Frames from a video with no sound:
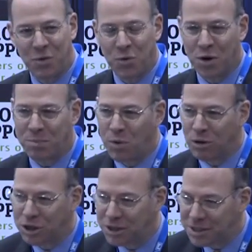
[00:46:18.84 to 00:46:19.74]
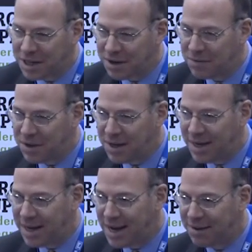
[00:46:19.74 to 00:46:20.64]
Or portions of
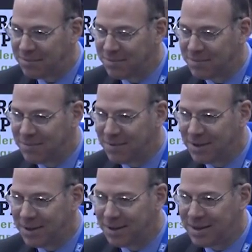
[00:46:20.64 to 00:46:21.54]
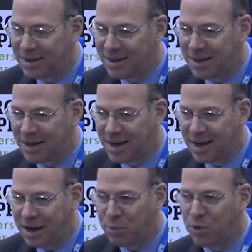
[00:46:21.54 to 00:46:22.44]
the
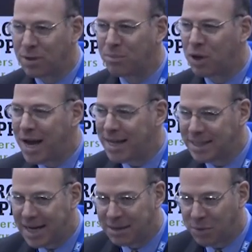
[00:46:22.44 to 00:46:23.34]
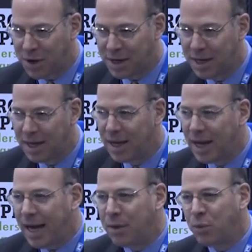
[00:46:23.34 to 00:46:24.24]
airport compliance handbook.
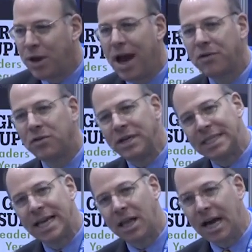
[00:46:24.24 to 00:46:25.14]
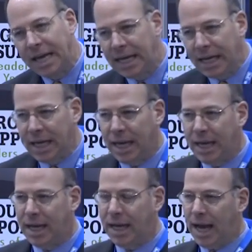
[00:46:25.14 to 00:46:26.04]
And when you actually say, look,
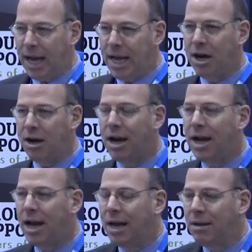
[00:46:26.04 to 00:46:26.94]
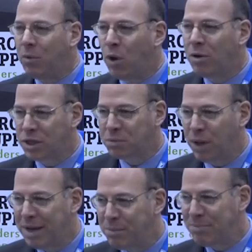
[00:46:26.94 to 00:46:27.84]
here, I want to
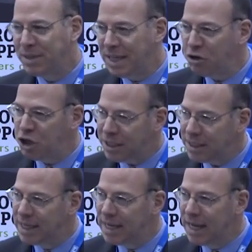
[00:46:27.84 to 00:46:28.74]
explain my position,